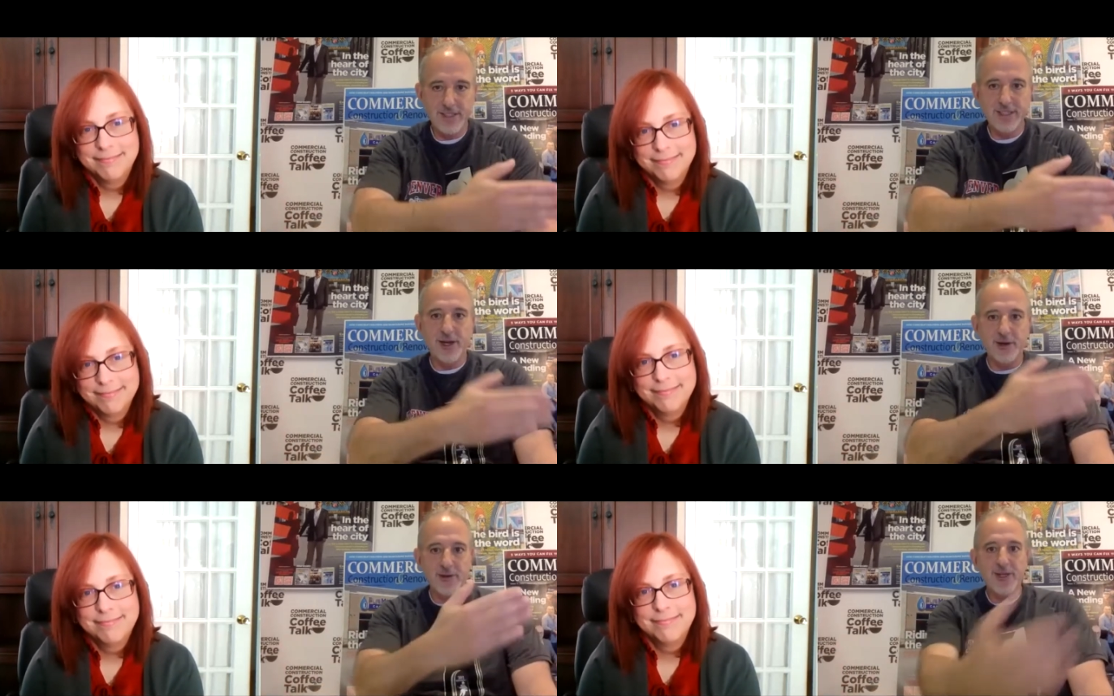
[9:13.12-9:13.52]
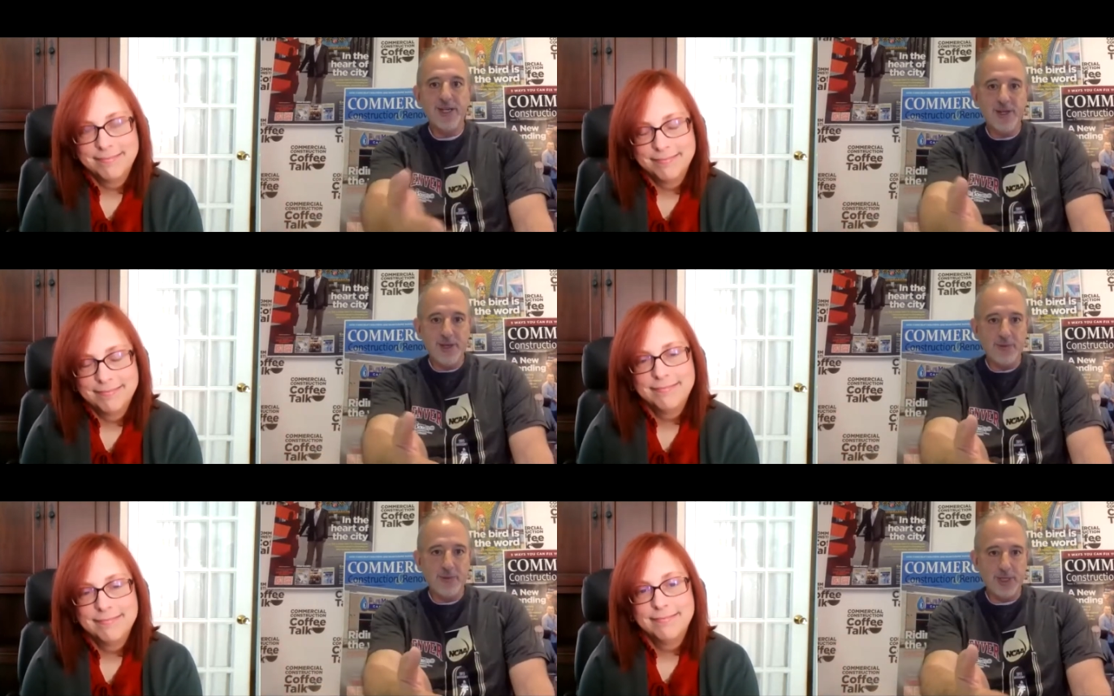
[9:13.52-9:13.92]
Speaker 1: you know
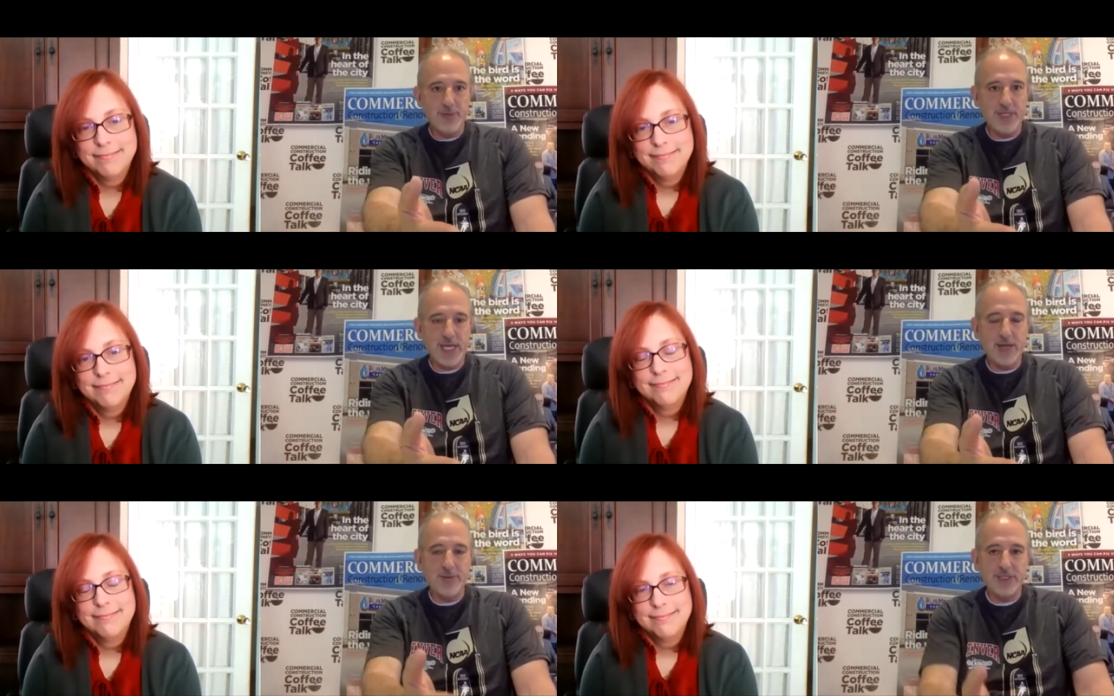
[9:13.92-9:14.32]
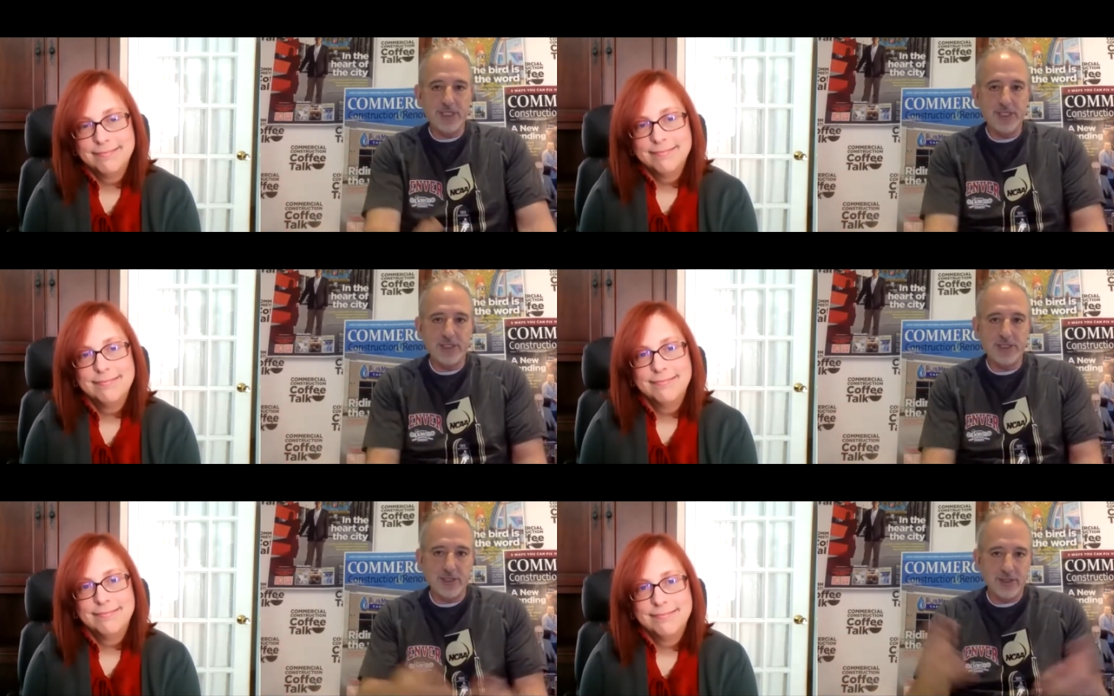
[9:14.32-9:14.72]
when you became a
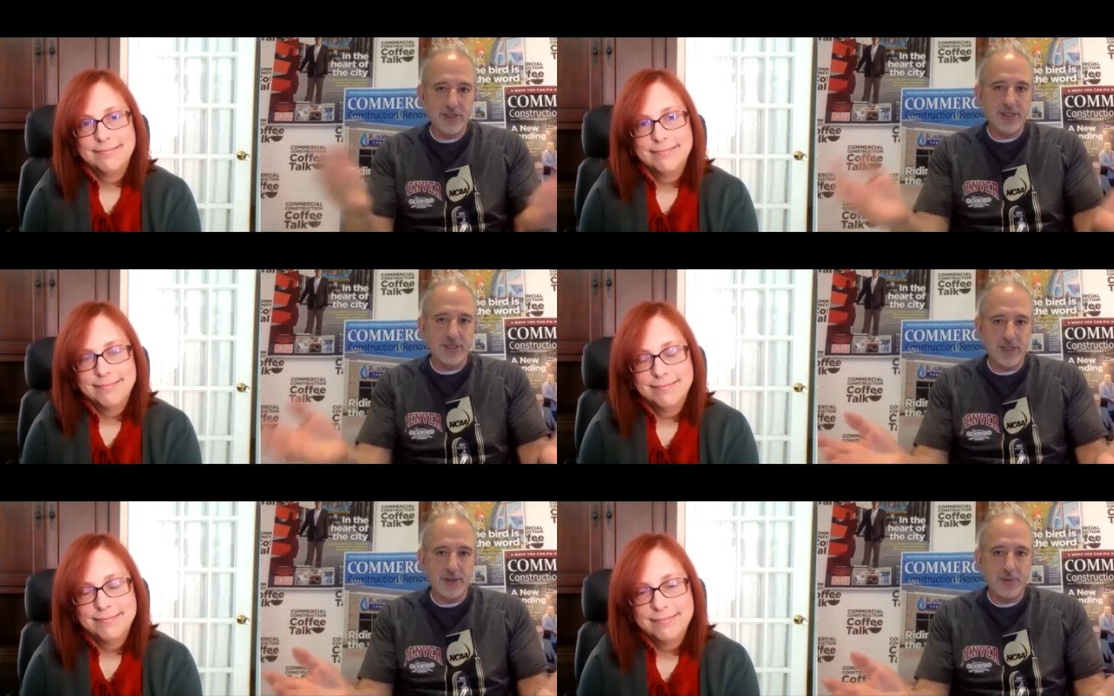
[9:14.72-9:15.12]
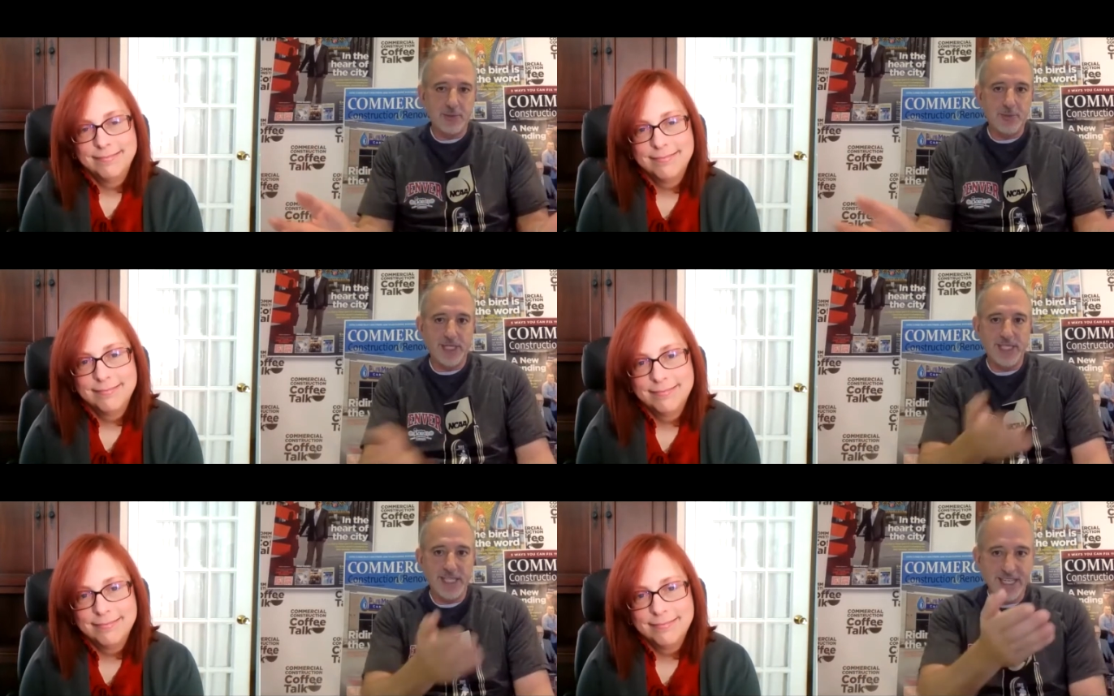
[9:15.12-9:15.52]
teacher that you
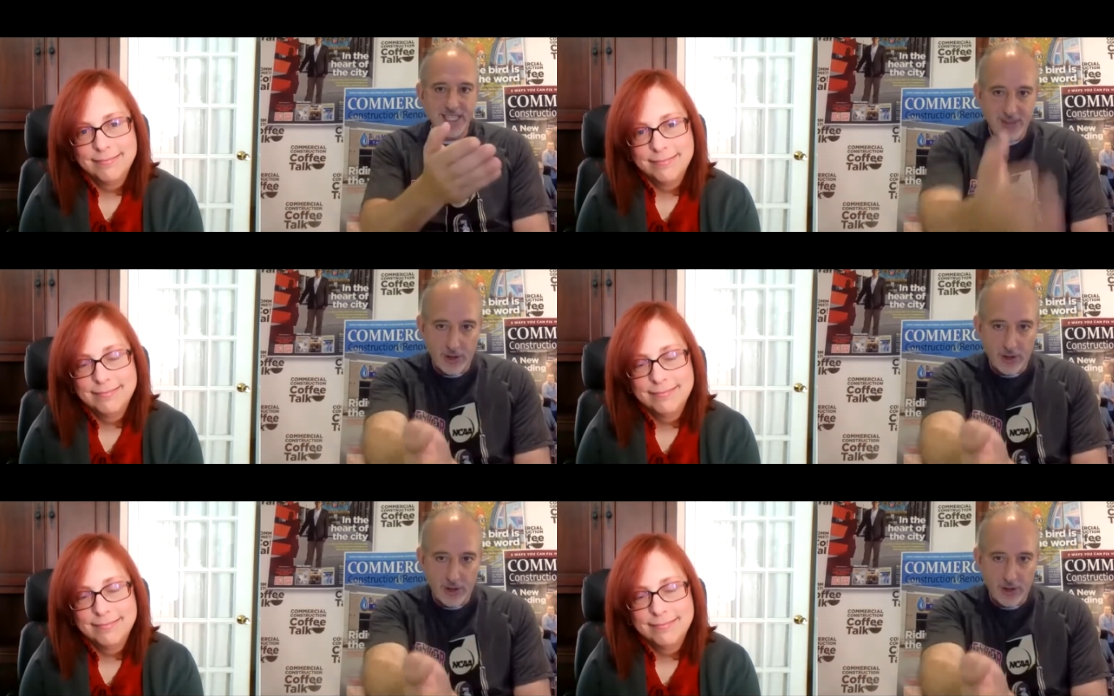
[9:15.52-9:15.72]
know but